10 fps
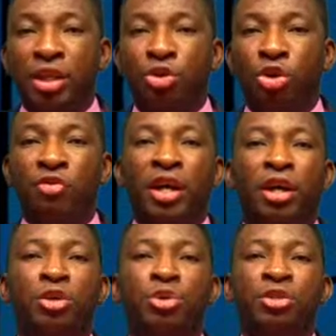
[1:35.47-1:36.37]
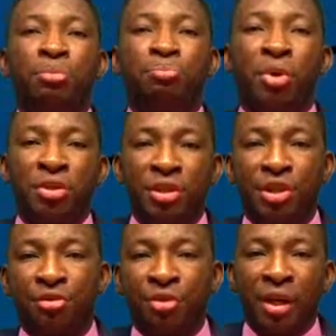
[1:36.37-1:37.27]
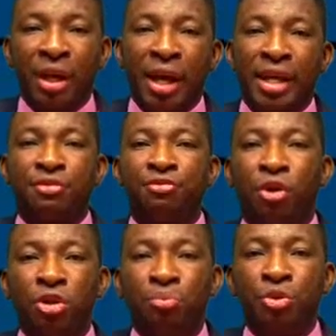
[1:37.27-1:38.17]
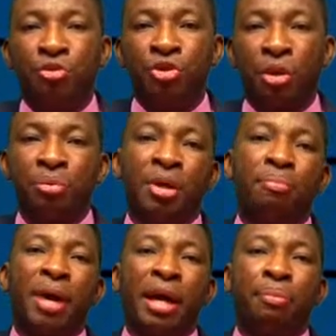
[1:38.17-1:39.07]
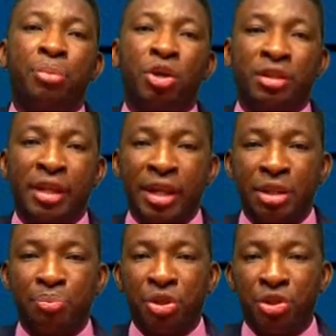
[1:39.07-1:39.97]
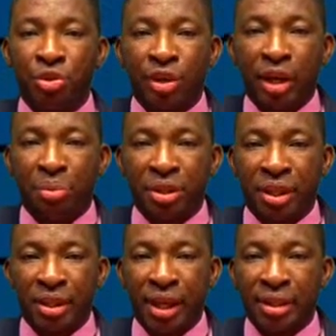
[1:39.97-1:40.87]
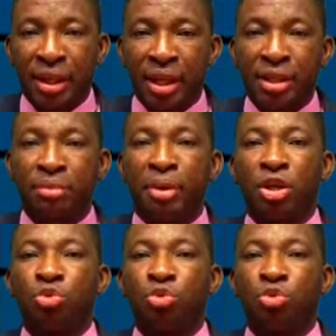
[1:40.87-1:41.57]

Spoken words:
turnover closed positive as volume moved up by plus 90.09% as against minus